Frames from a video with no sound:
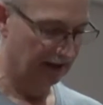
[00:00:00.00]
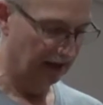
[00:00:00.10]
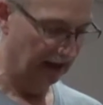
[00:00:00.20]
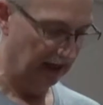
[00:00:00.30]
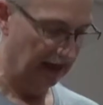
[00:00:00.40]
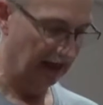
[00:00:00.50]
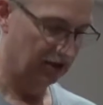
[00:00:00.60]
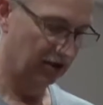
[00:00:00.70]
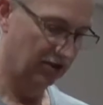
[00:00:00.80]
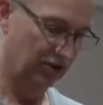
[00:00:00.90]
that I
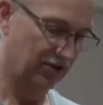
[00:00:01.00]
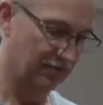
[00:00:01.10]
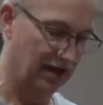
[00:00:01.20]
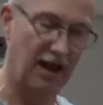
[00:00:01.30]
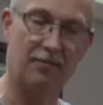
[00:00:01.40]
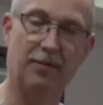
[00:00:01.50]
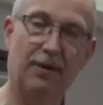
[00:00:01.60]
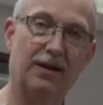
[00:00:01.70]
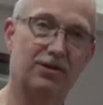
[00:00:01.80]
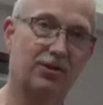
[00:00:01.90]
actually took some time and
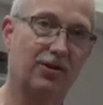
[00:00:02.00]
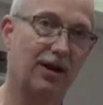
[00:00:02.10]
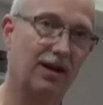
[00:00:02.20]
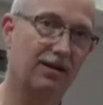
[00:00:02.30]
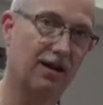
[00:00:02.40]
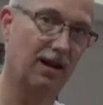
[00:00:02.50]
made sure I